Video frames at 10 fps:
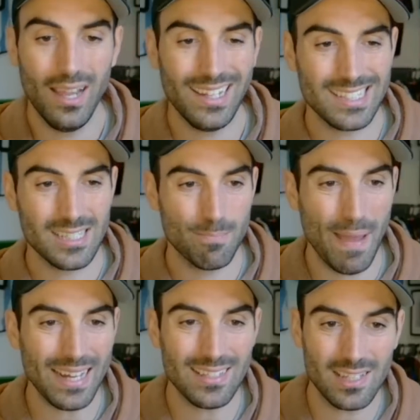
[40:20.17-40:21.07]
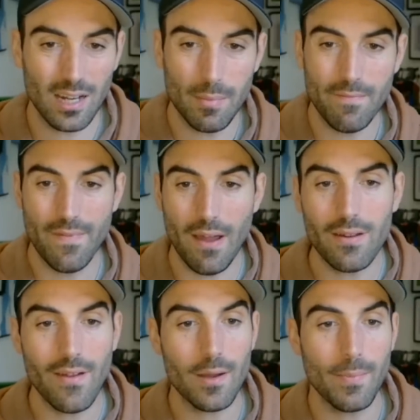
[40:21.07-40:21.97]
Expect it's going to be
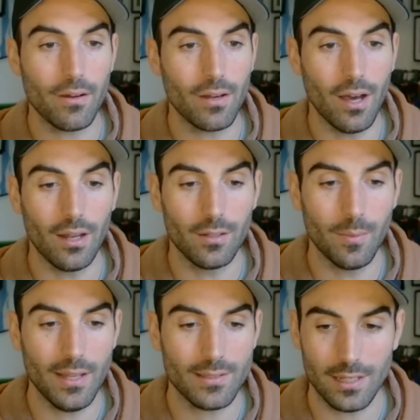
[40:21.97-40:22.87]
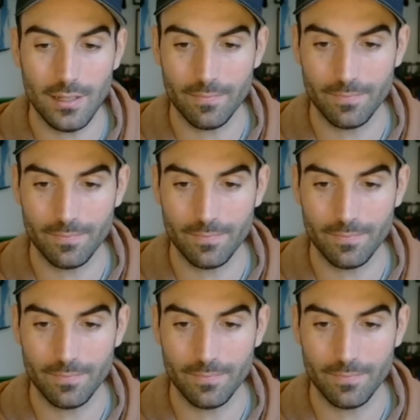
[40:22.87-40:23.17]
very, very big on Haaland, but let's see.